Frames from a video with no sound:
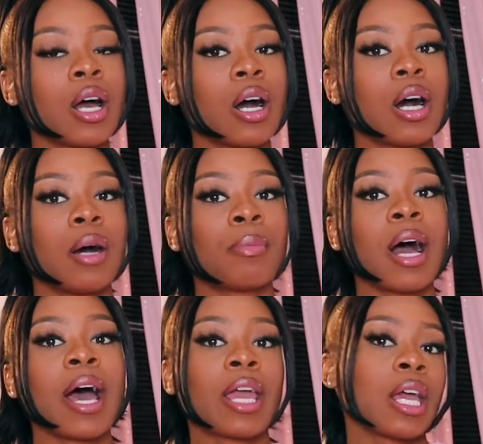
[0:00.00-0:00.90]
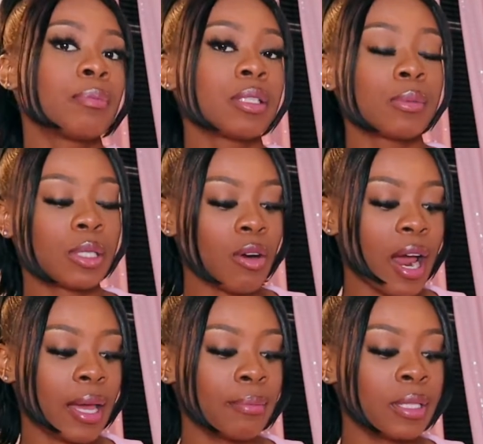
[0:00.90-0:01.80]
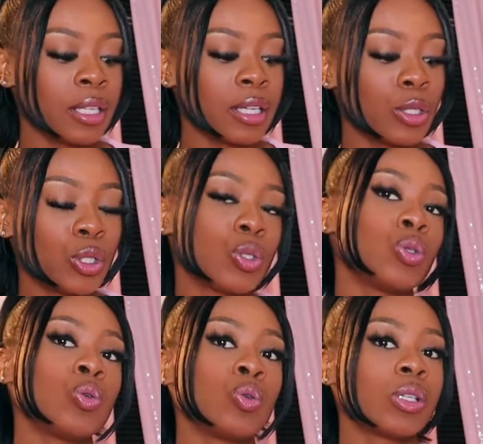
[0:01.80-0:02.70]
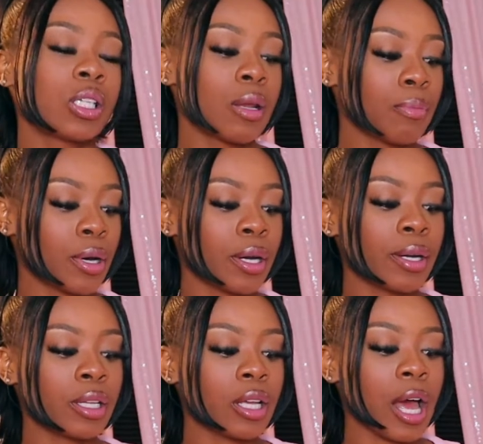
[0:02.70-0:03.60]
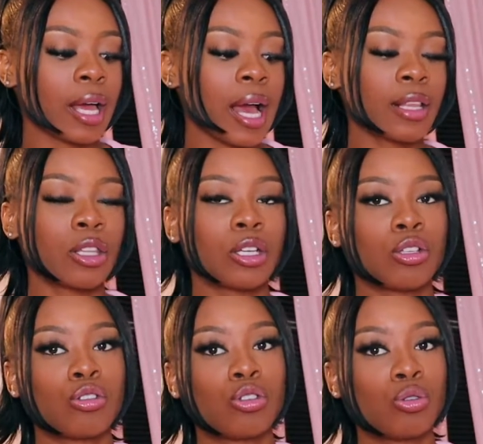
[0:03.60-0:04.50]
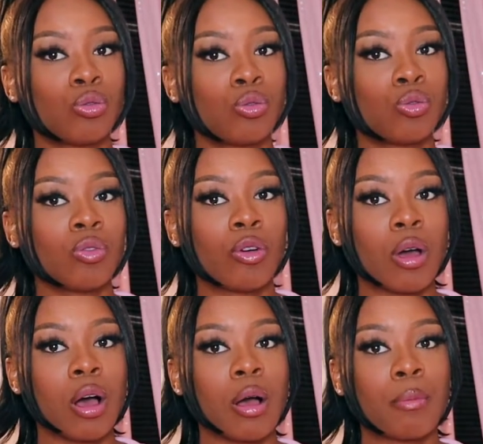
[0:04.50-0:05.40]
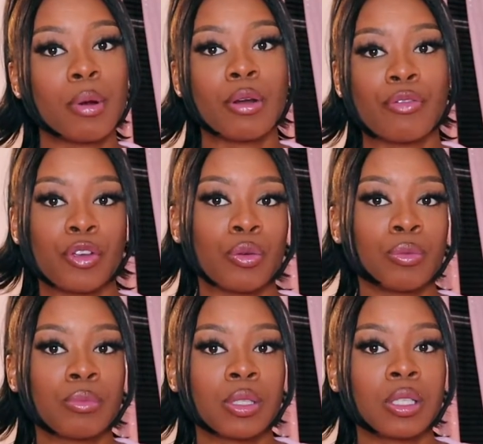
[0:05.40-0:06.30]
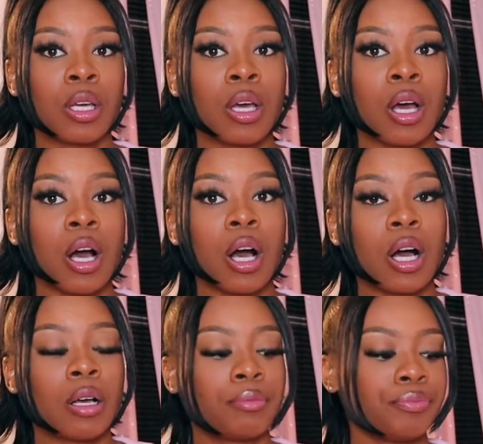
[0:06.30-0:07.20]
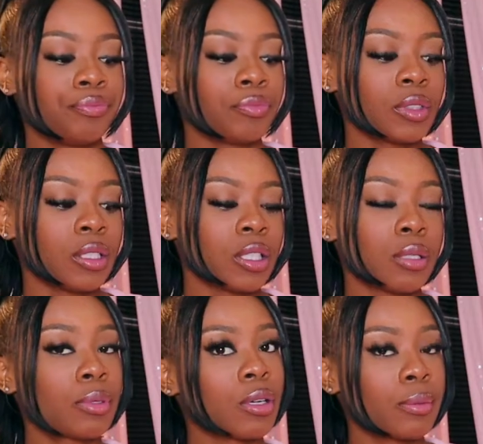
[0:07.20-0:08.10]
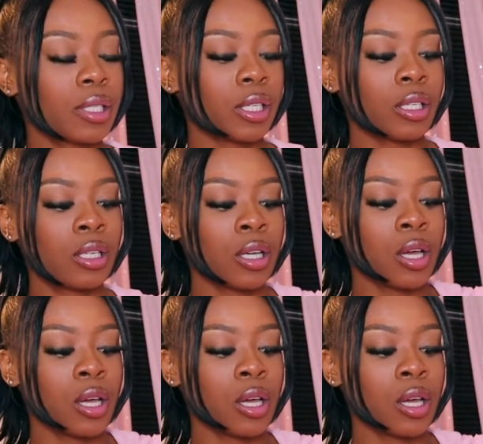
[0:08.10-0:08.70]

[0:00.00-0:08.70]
Um, I am subscribed to Scentbird. I got the two um, perfumes um, subscription.